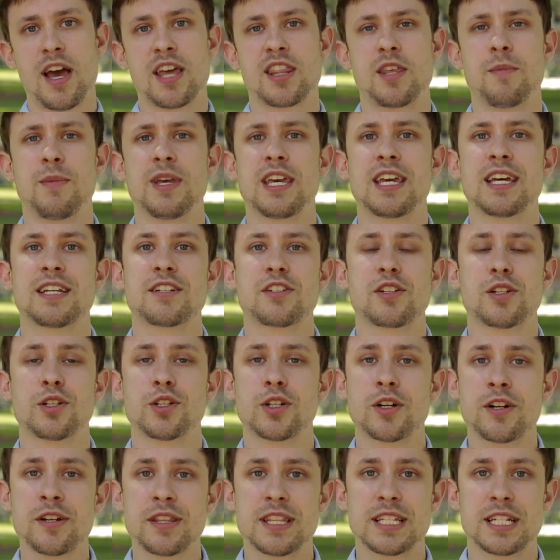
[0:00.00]
They begin to
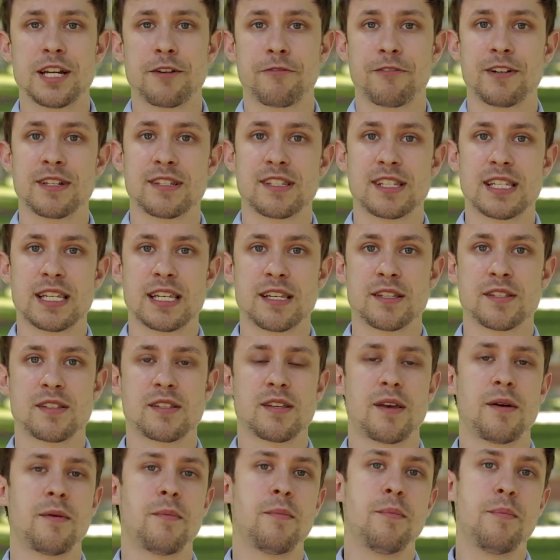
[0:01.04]
learn the differences,
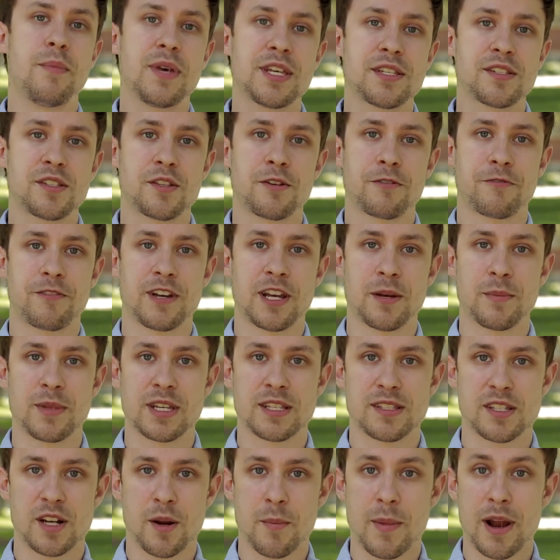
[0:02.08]
miss their
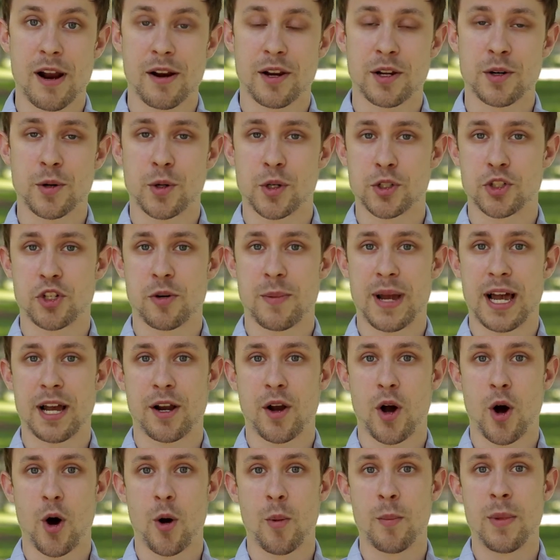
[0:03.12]
families and American culture back
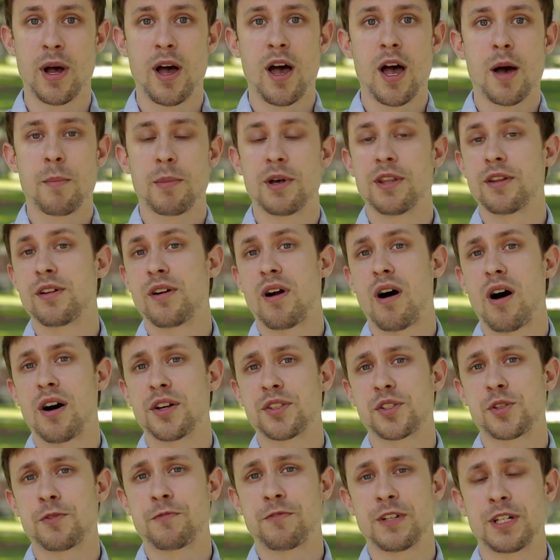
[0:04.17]
home, and they're
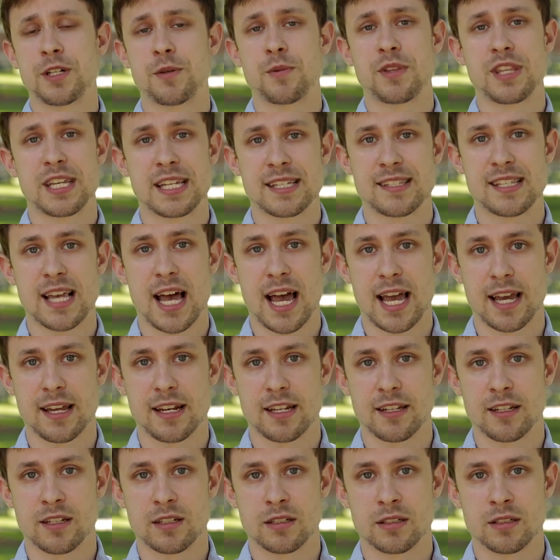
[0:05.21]
also filled with
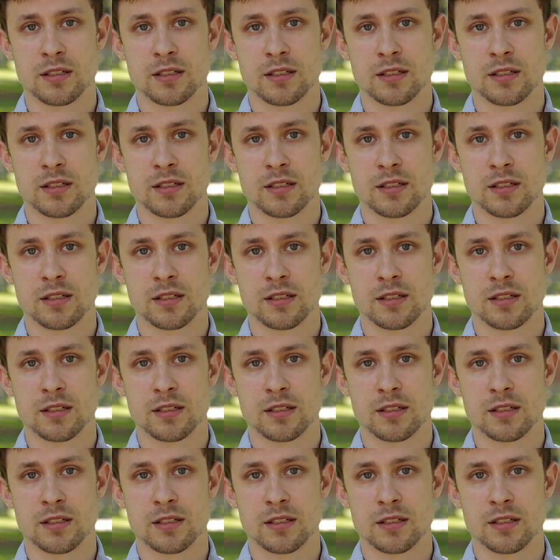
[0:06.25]
anxiety.